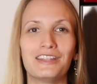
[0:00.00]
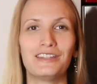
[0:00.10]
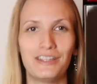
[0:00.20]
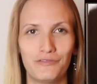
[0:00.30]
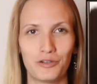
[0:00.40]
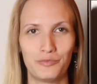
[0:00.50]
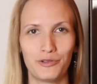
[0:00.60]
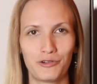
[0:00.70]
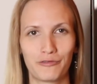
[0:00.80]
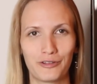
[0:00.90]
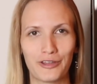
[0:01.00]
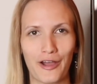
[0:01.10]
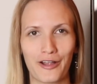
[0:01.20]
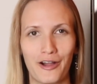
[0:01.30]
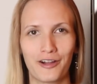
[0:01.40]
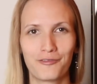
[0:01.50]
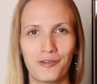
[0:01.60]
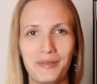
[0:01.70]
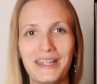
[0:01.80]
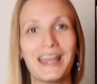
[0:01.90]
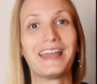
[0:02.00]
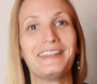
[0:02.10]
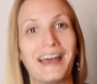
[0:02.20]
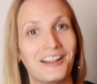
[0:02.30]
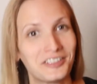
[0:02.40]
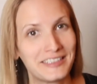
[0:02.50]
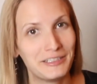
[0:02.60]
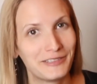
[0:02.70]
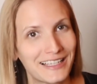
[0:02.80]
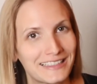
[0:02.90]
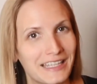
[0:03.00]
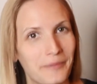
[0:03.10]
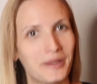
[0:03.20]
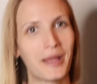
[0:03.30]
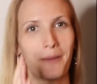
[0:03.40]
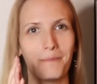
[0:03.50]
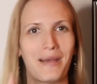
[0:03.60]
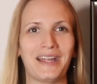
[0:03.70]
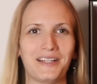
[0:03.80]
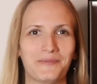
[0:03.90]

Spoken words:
Give your beautiful dog a hug for me, and I'll see you next time. Bye.